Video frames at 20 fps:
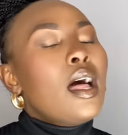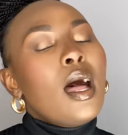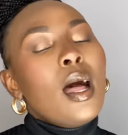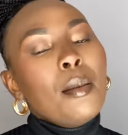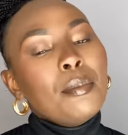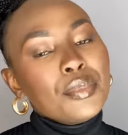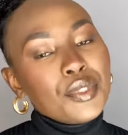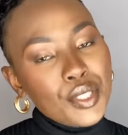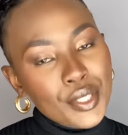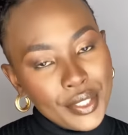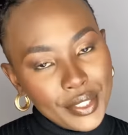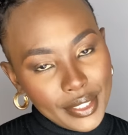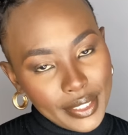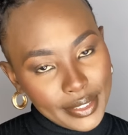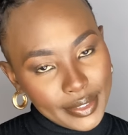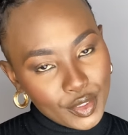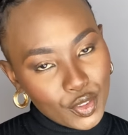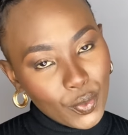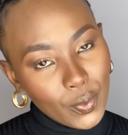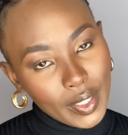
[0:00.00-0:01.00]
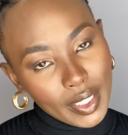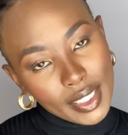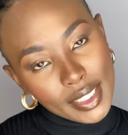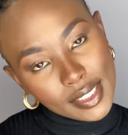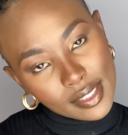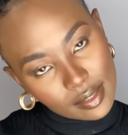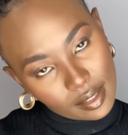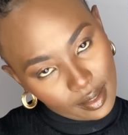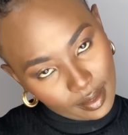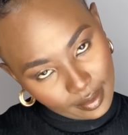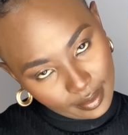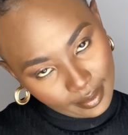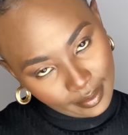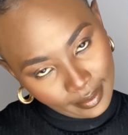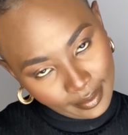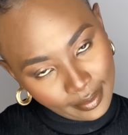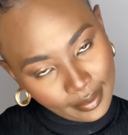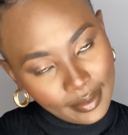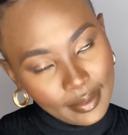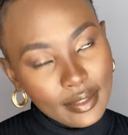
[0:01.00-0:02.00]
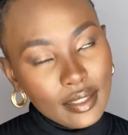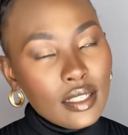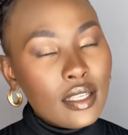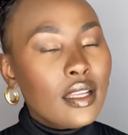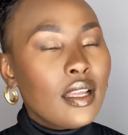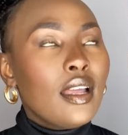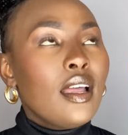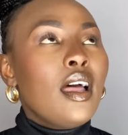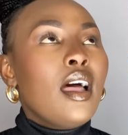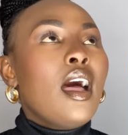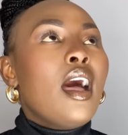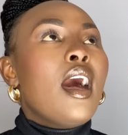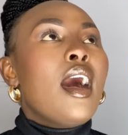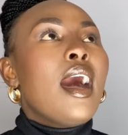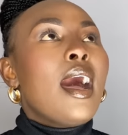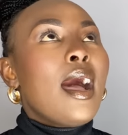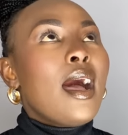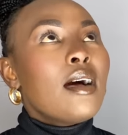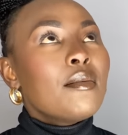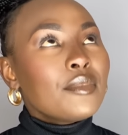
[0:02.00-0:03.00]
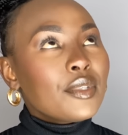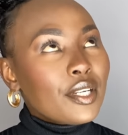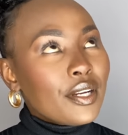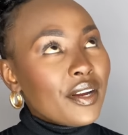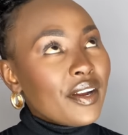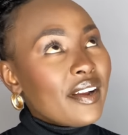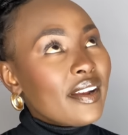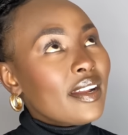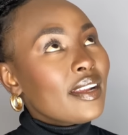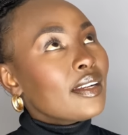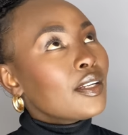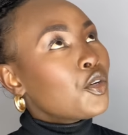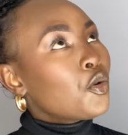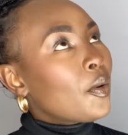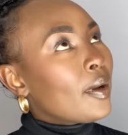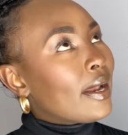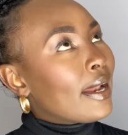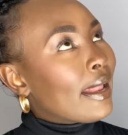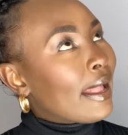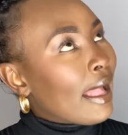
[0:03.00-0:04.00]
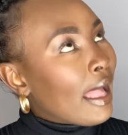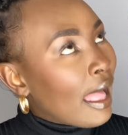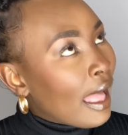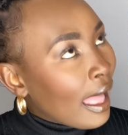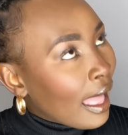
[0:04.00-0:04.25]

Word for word: I'm turning 20 so I'm turning 20